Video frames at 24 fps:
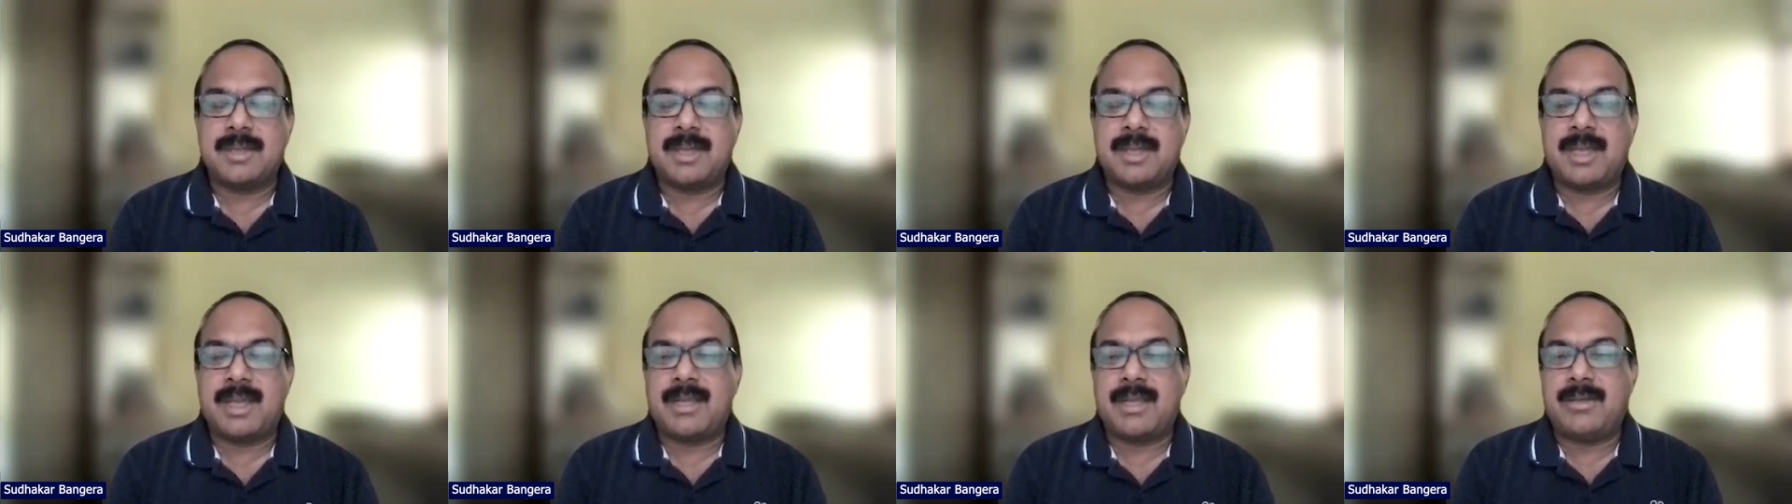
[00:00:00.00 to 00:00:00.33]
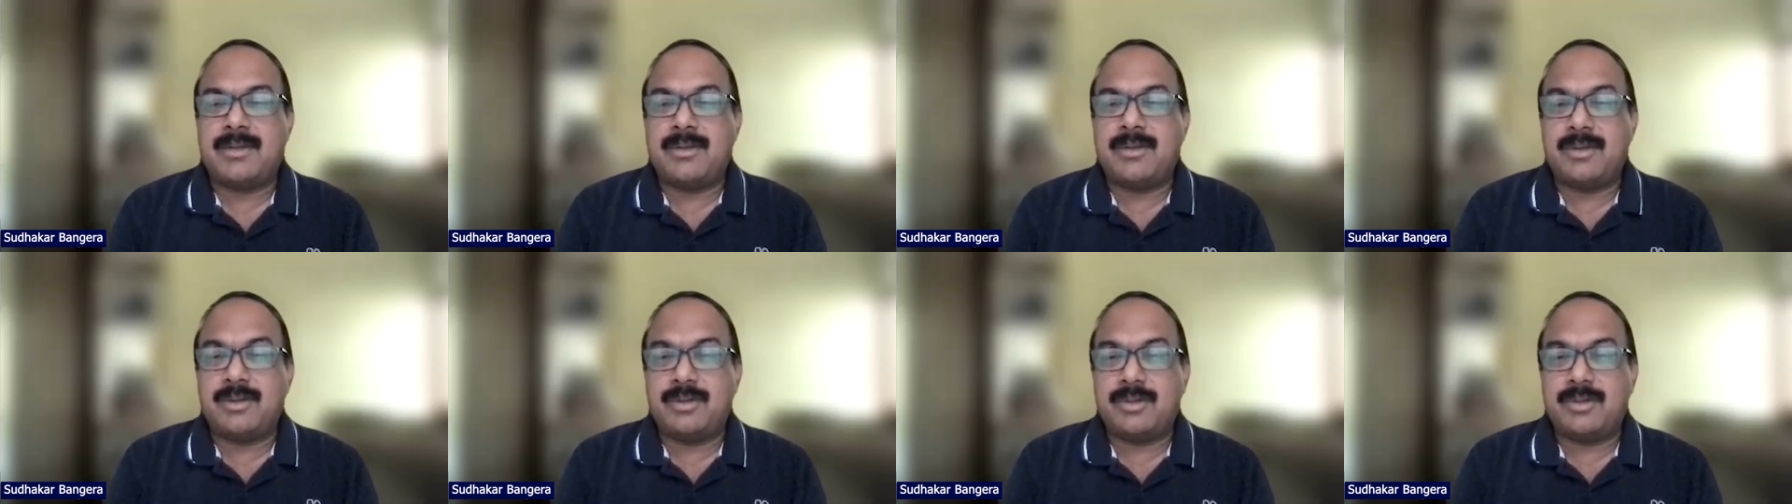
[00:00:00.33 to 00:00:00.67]
and
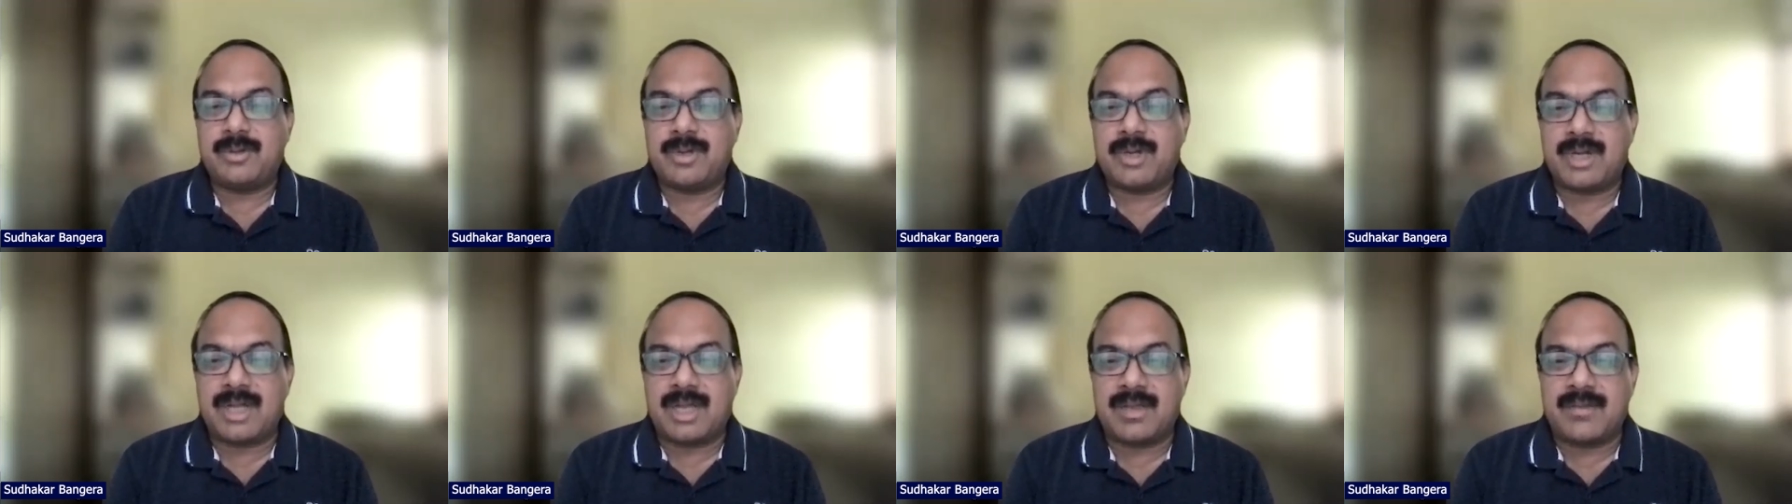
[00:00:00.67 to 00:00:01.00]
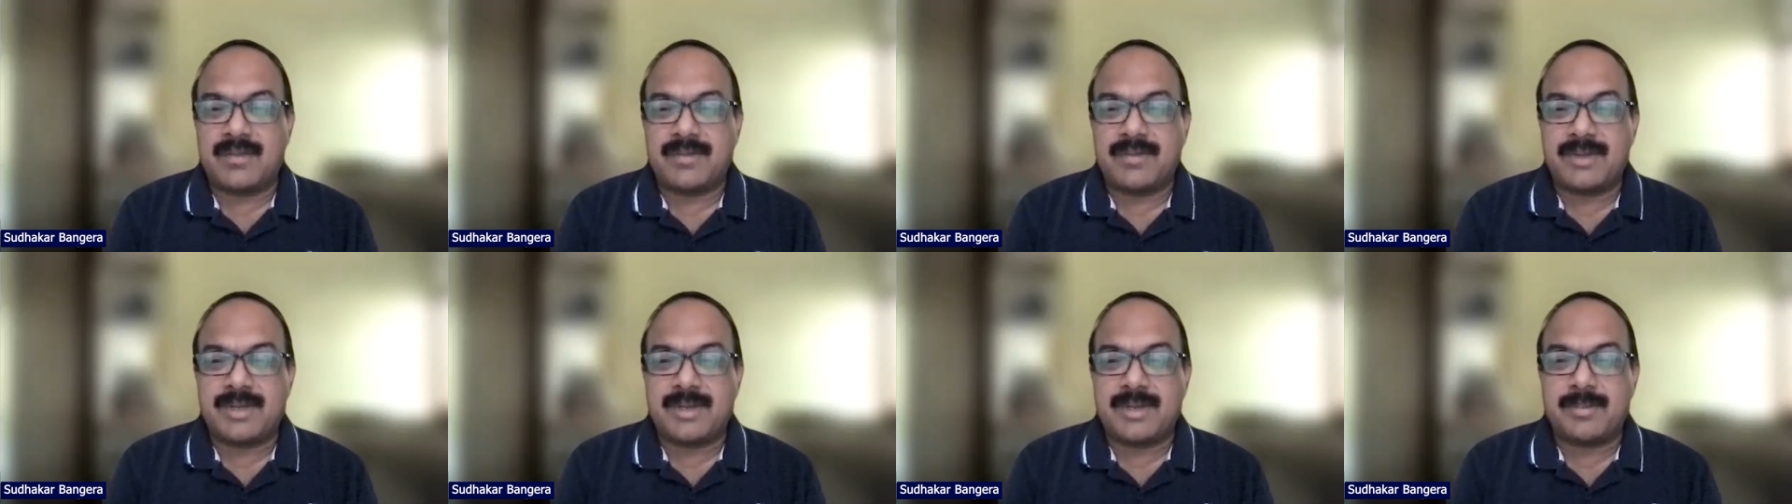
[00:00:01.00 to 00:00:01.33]
you do not
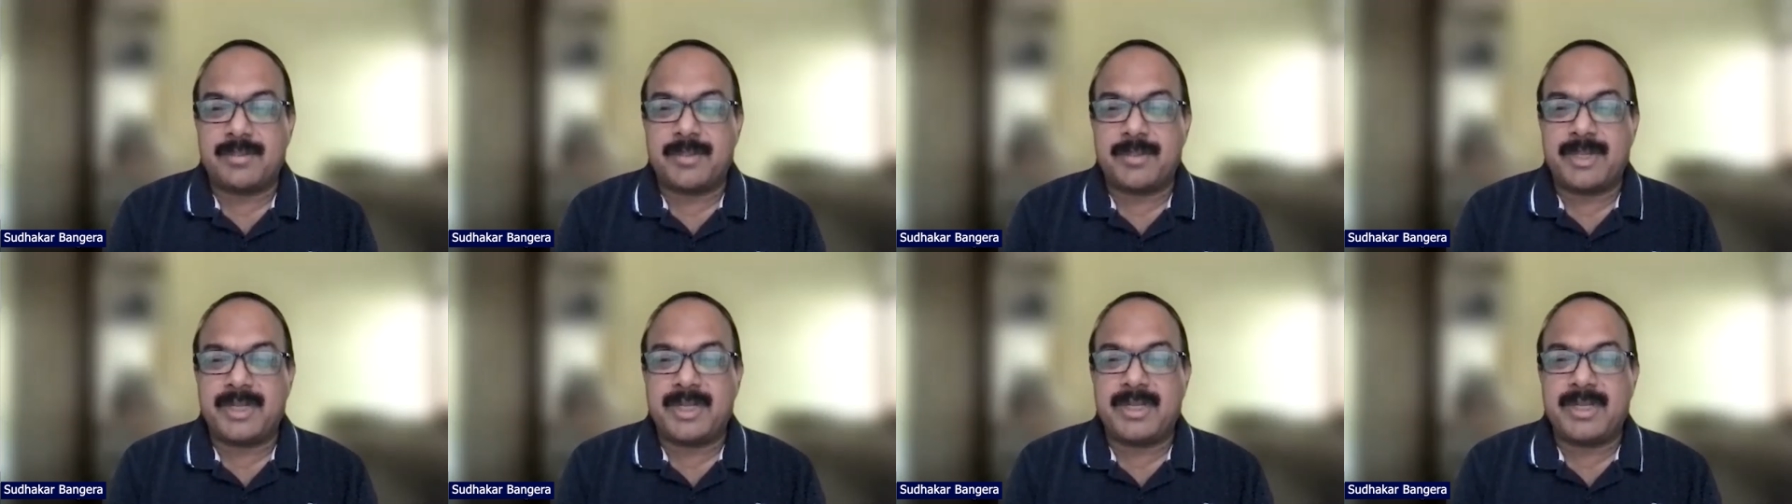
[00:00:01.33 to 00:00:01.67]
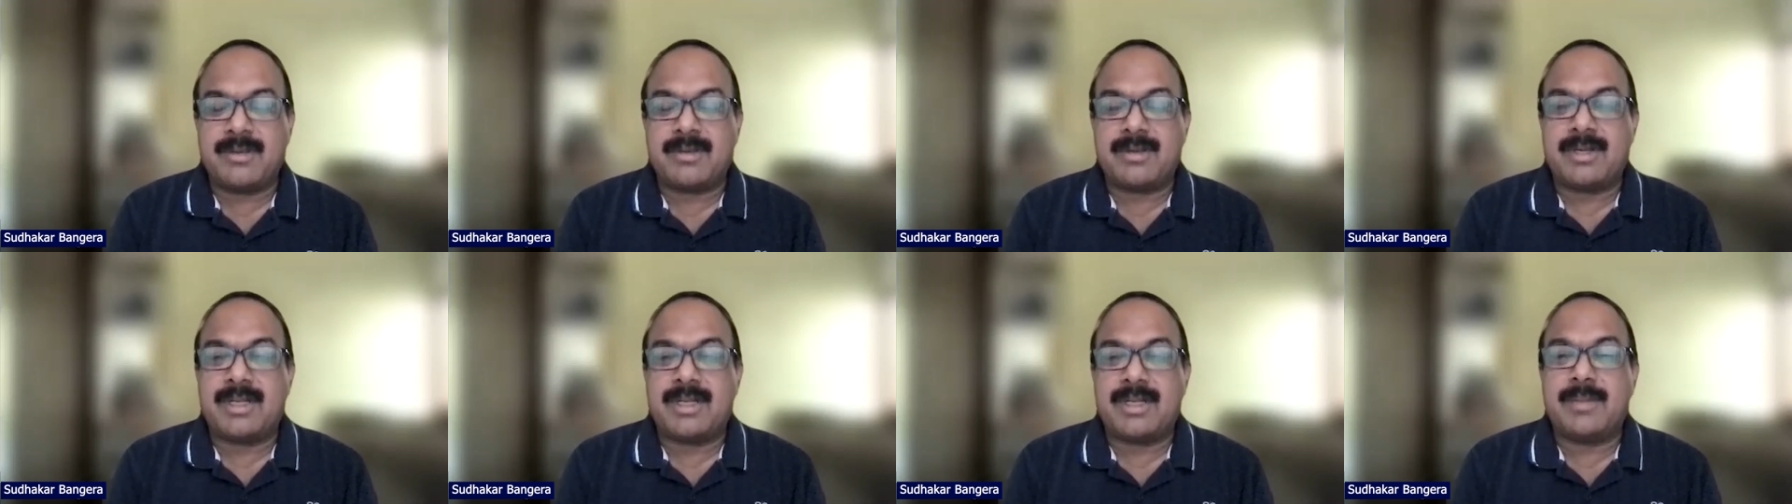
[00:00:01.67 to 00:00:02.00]
have a company
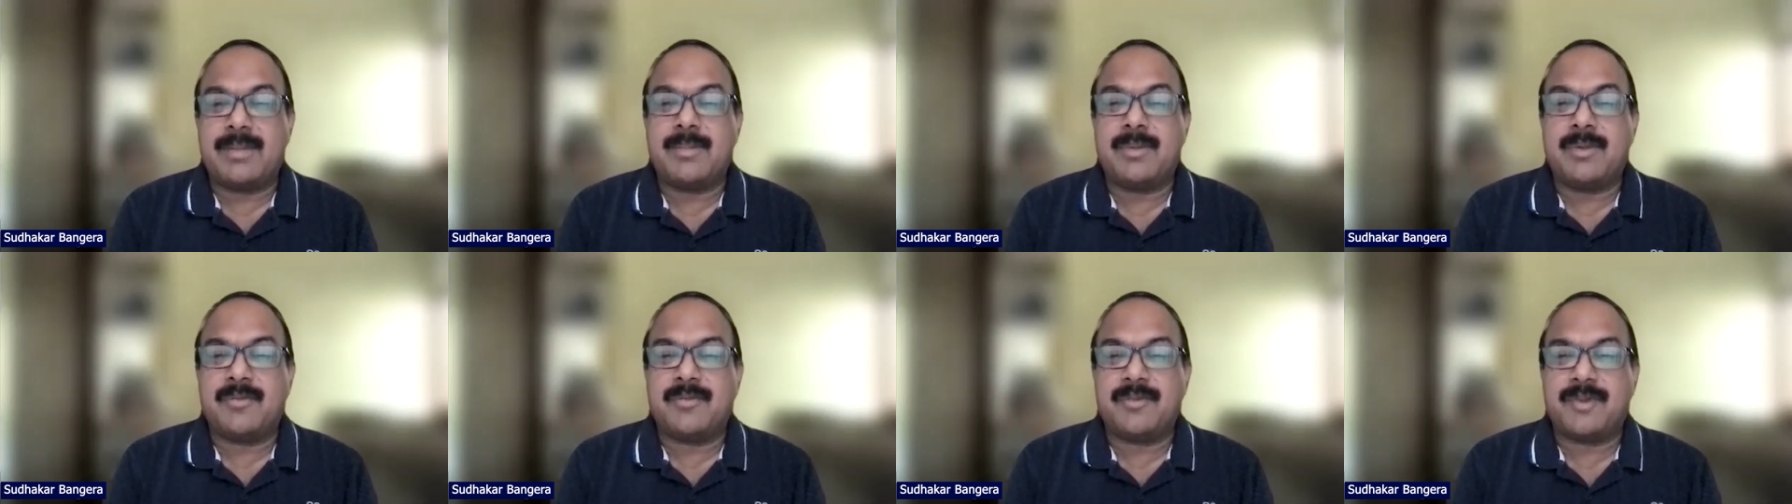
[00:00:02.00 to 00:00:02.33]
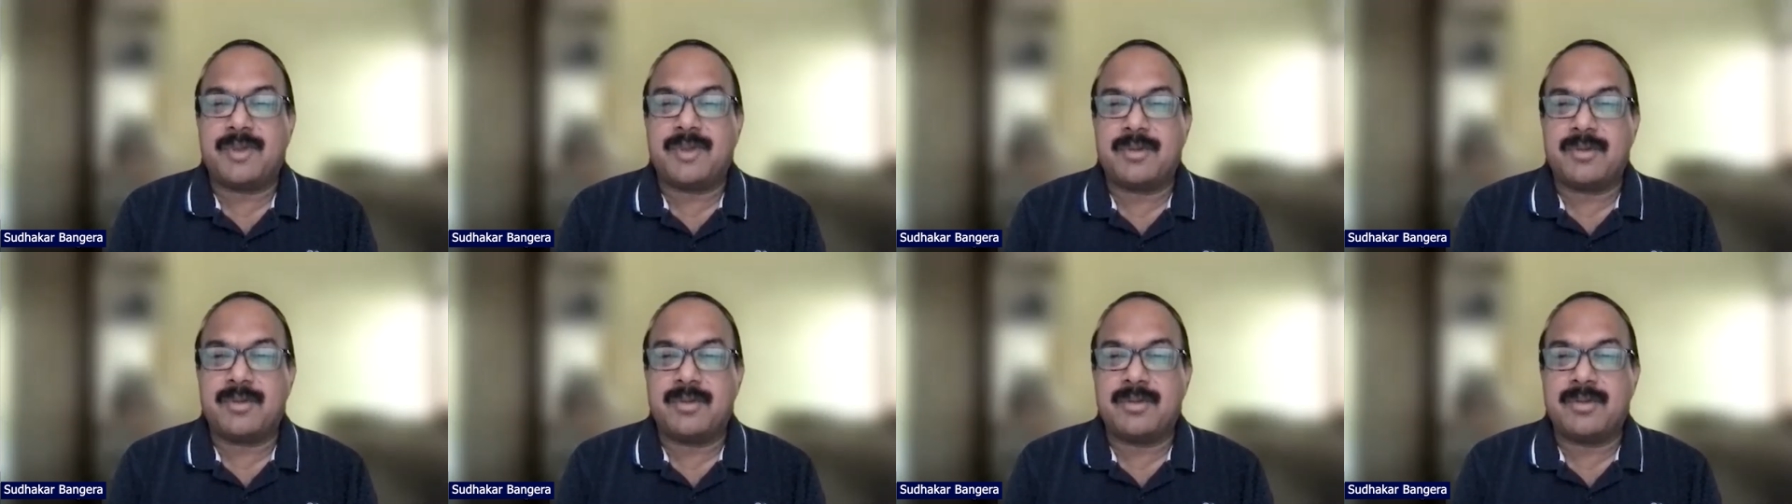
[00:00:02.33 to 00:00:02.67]
or a team of
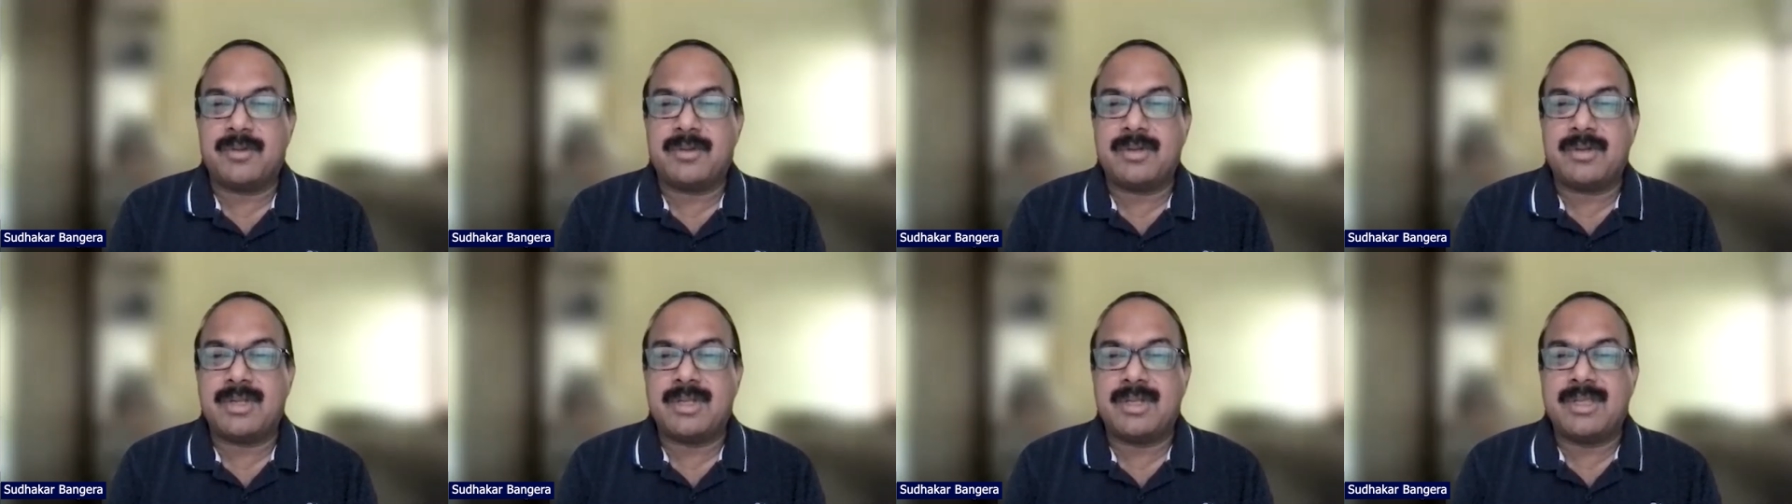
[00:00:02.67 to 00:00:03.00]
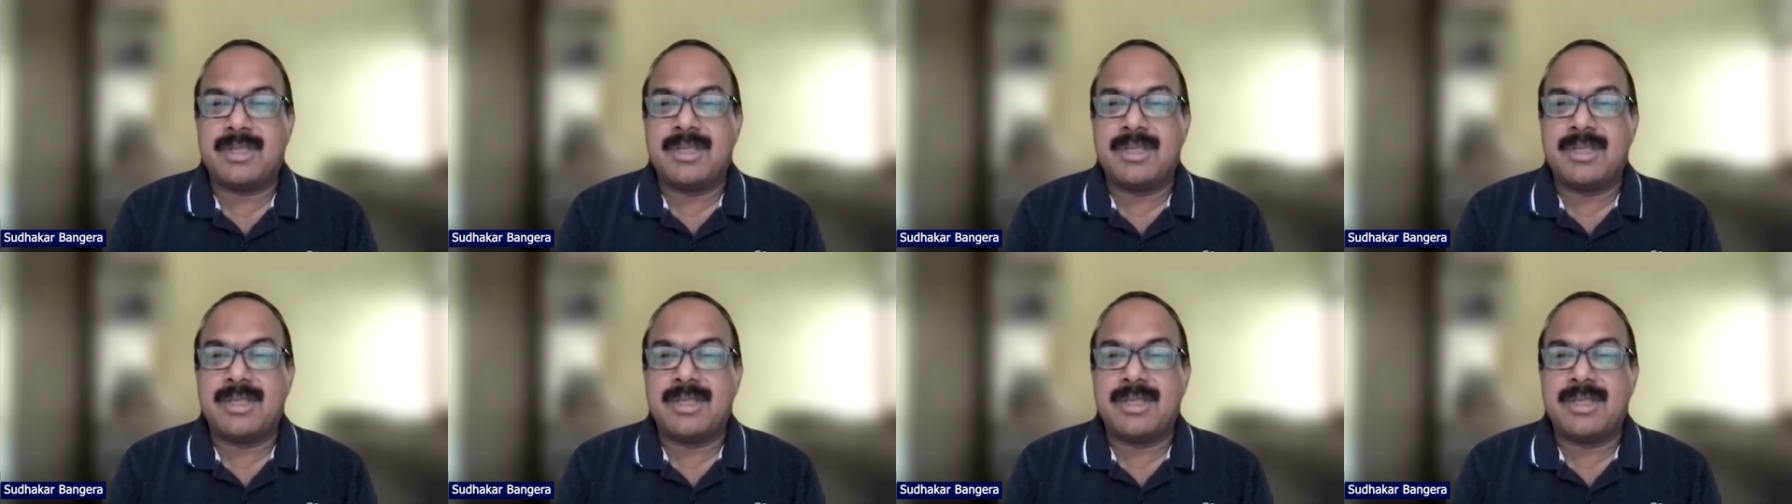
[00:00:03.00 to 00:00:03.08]
your own,